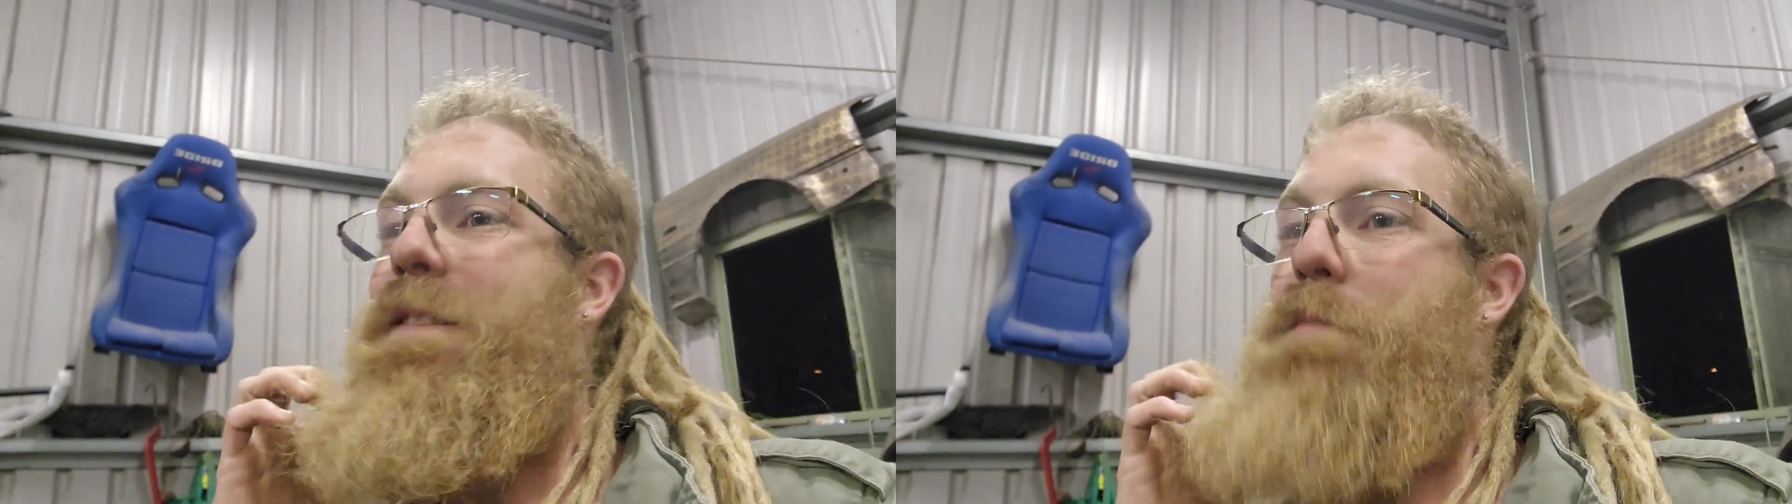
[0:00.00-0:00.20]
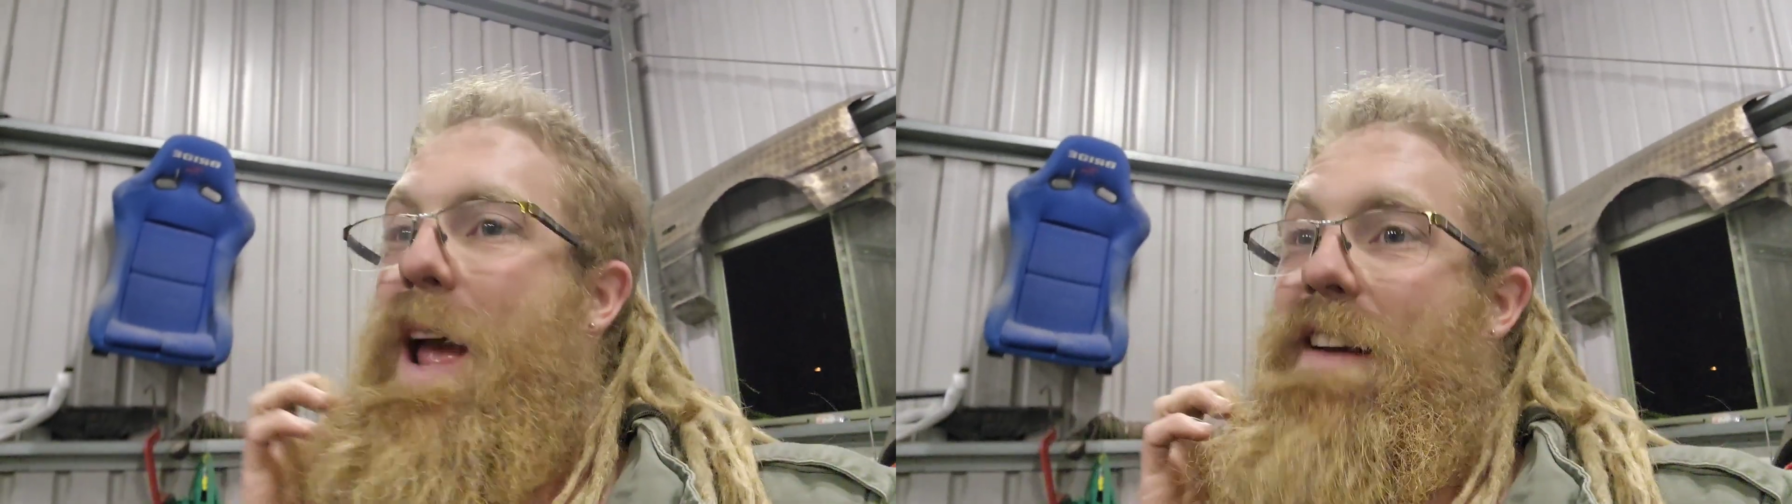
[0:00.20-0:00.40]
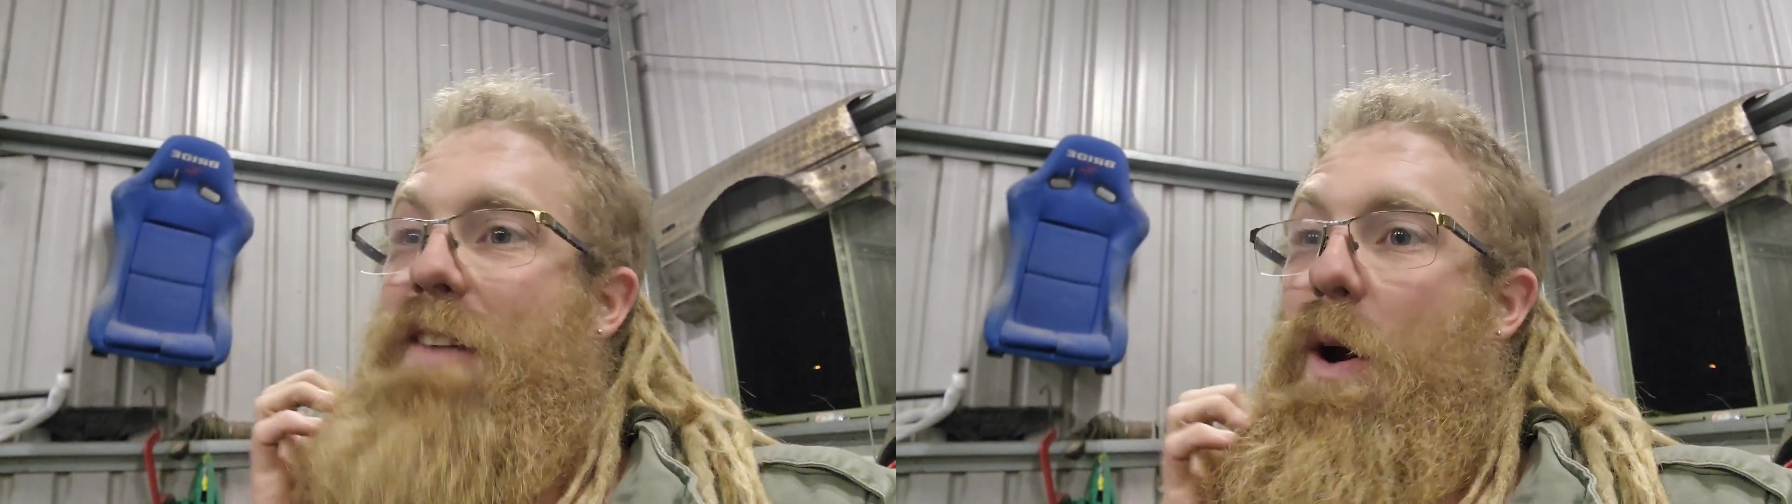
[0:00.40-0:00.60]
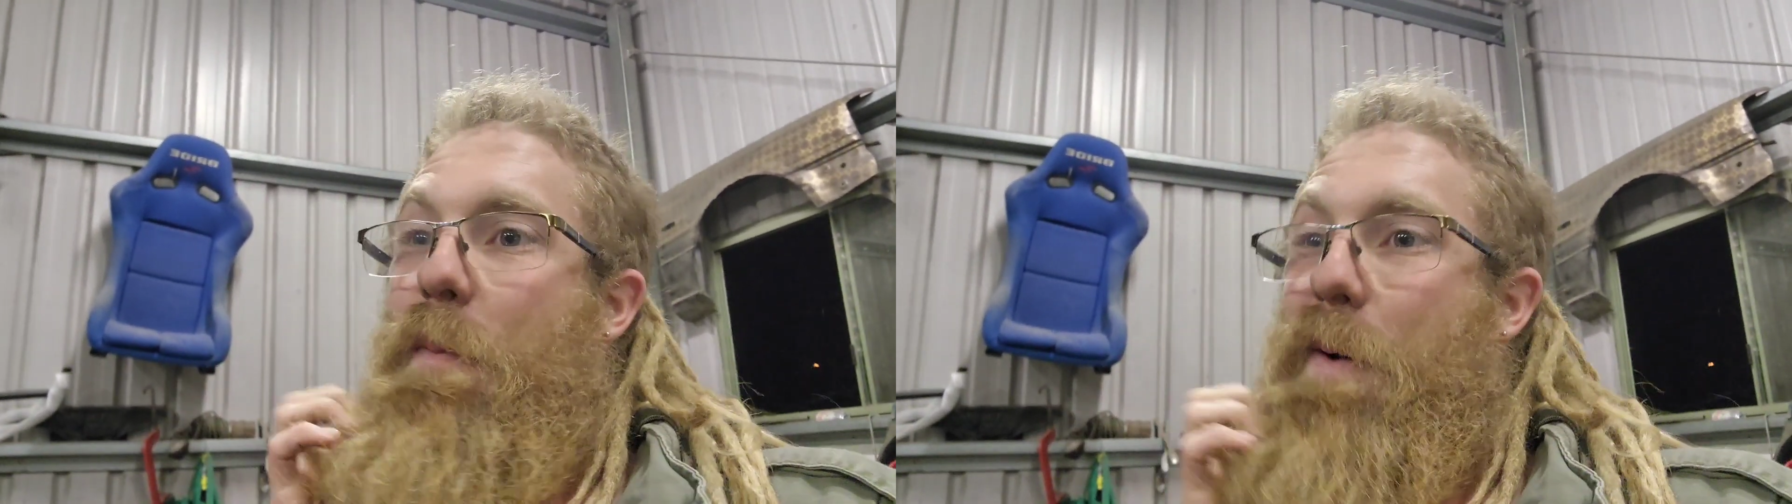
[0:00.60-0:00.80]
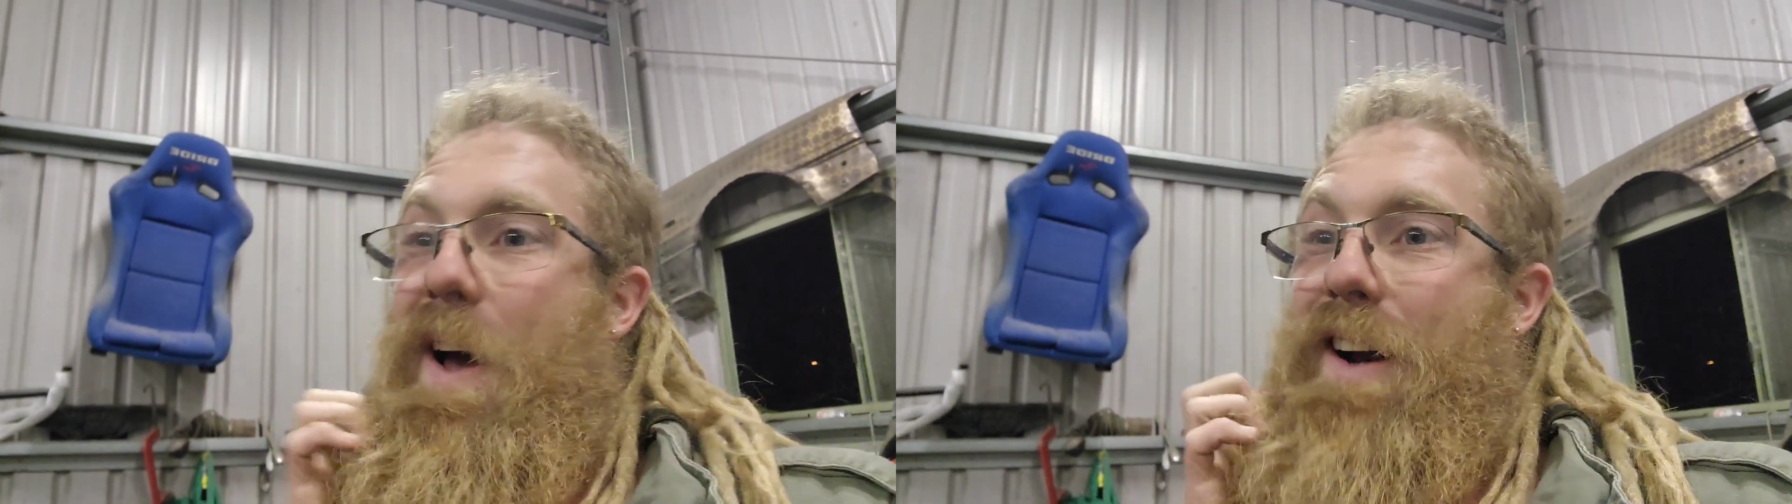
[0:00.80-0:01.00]
being very
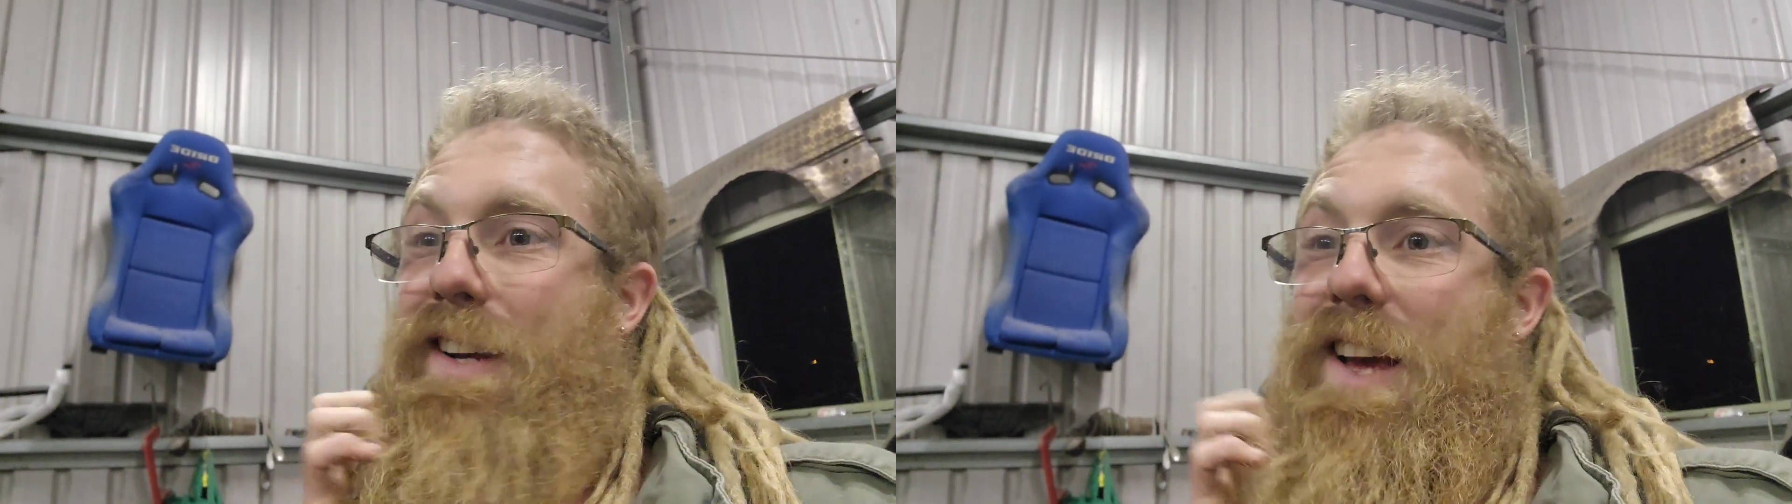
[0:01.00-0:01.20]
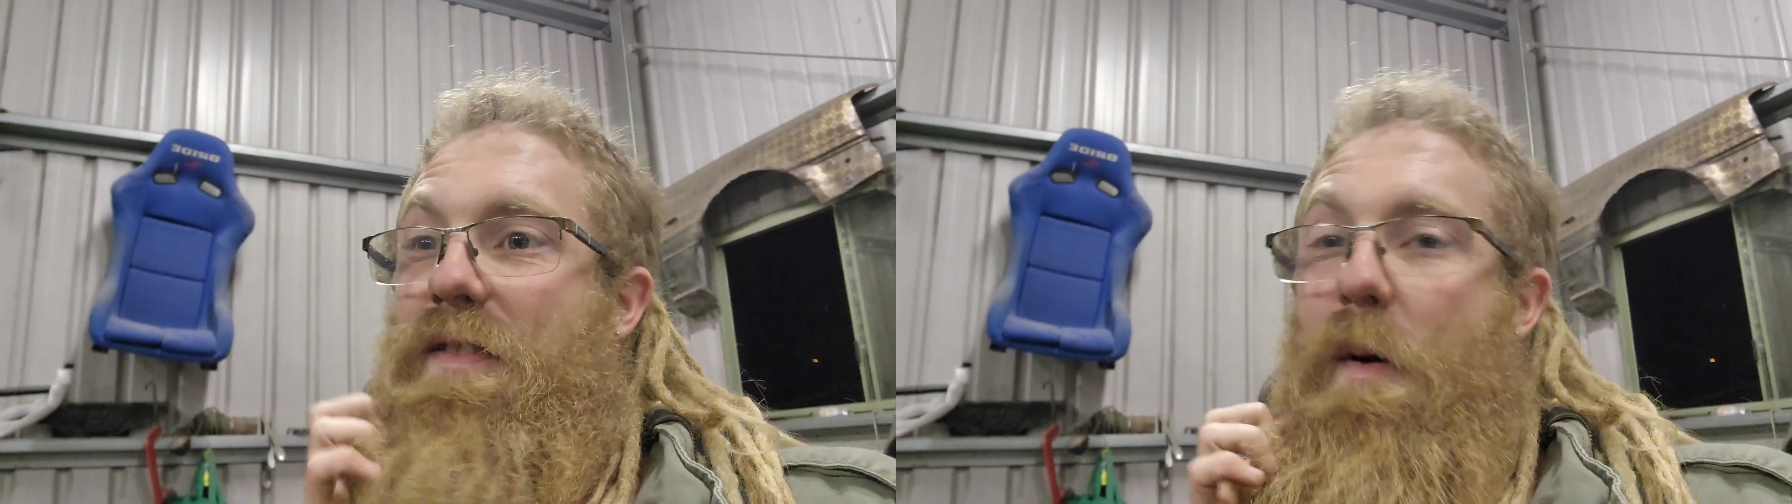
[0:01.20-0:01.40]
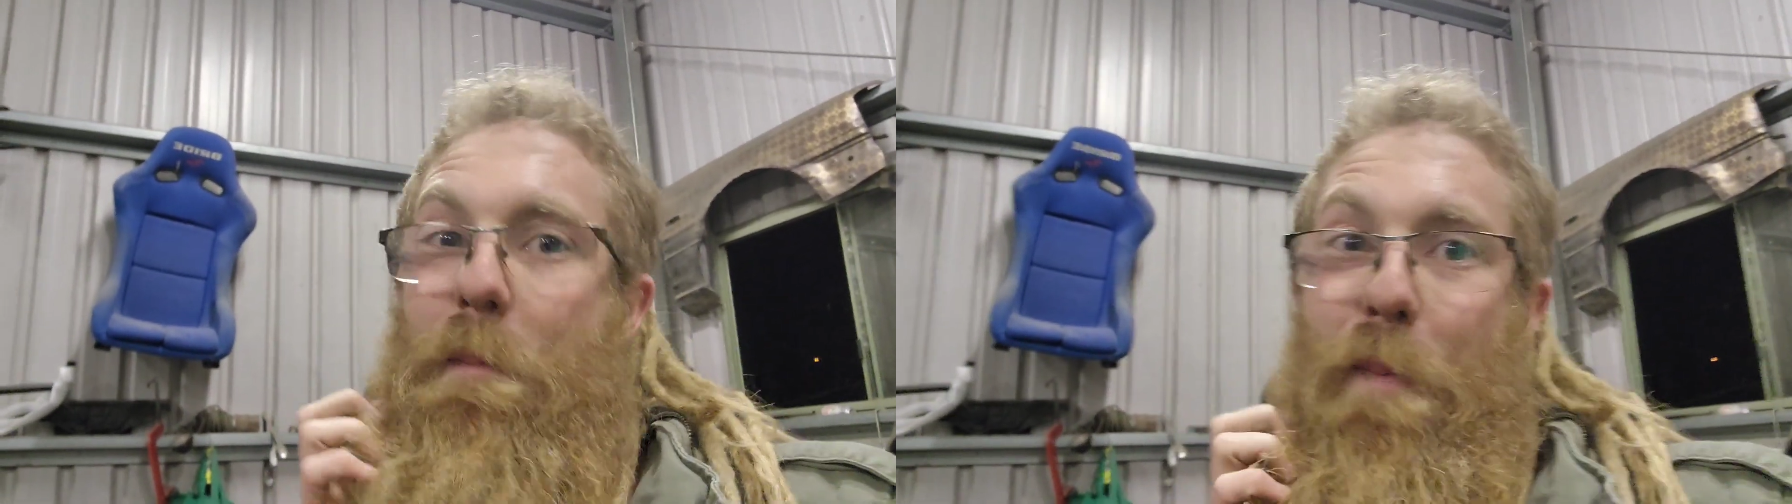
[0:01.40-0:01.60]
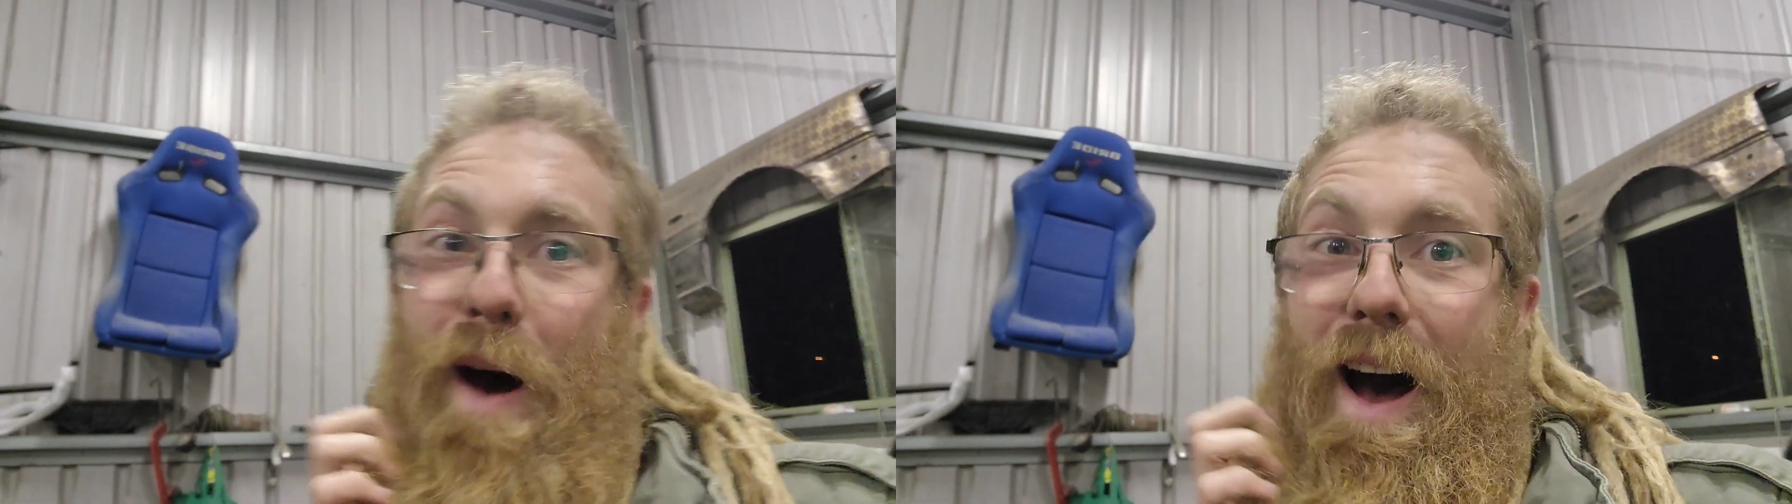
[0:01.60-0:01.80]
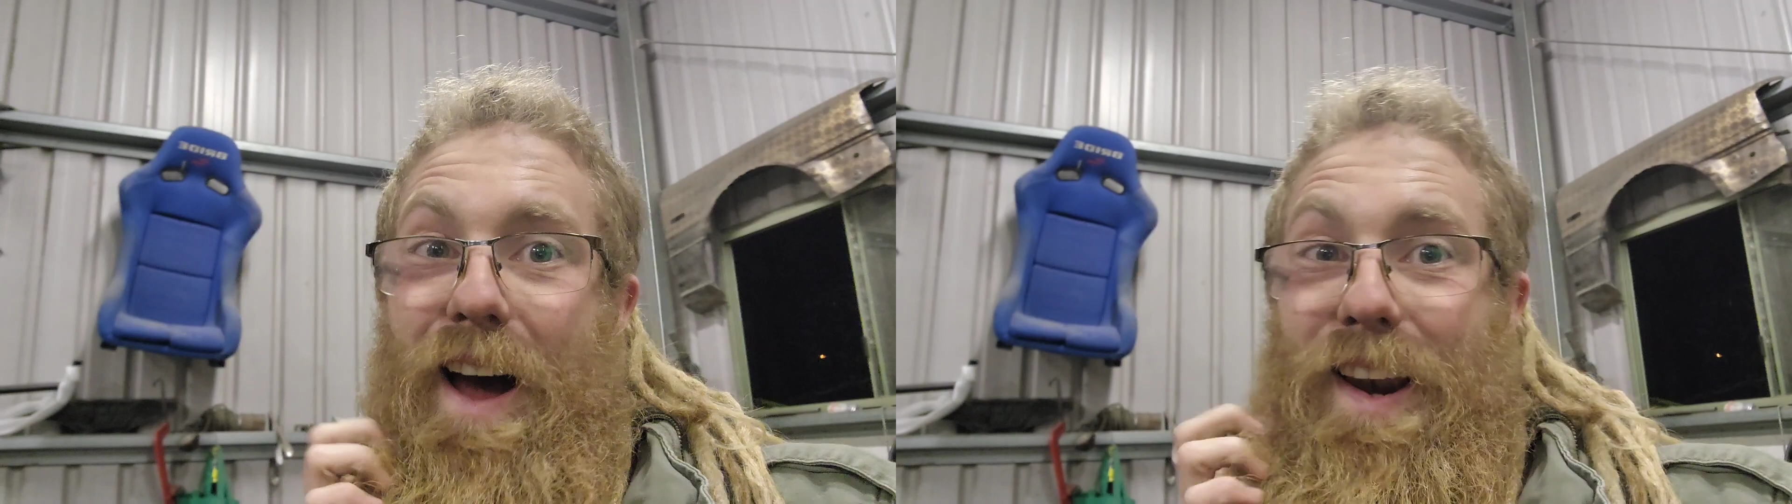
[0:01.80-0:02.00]
productive,
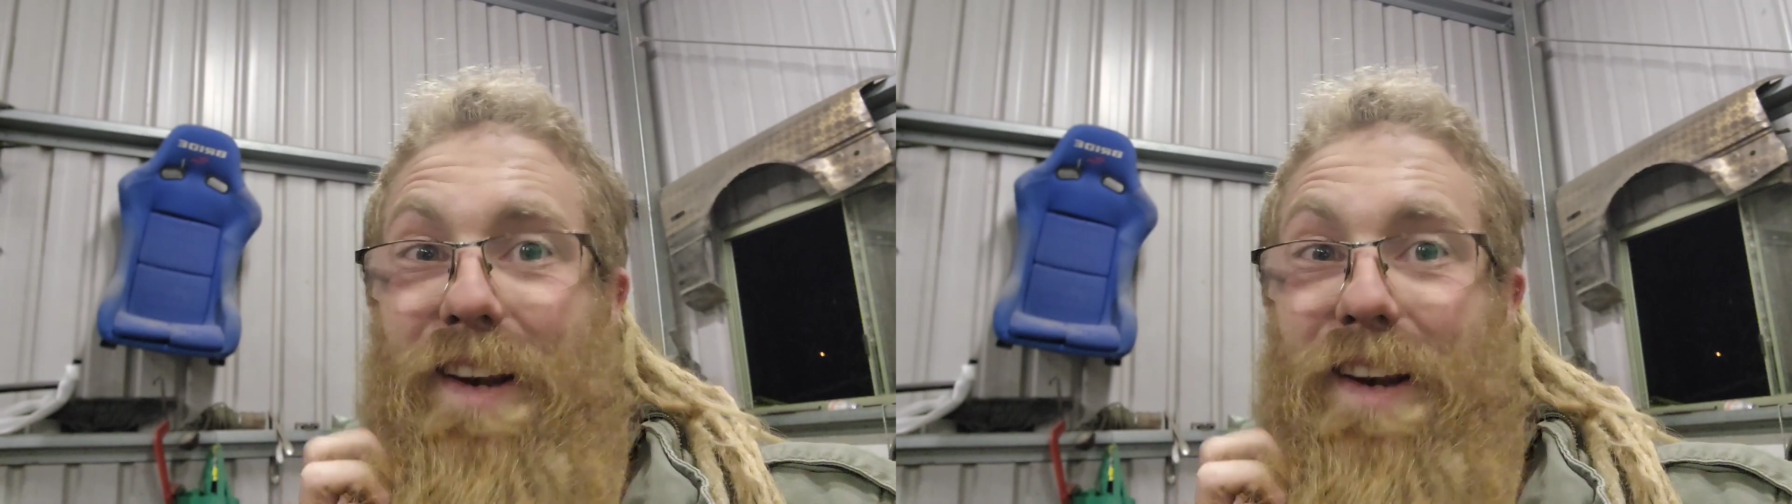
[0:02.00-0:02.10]
but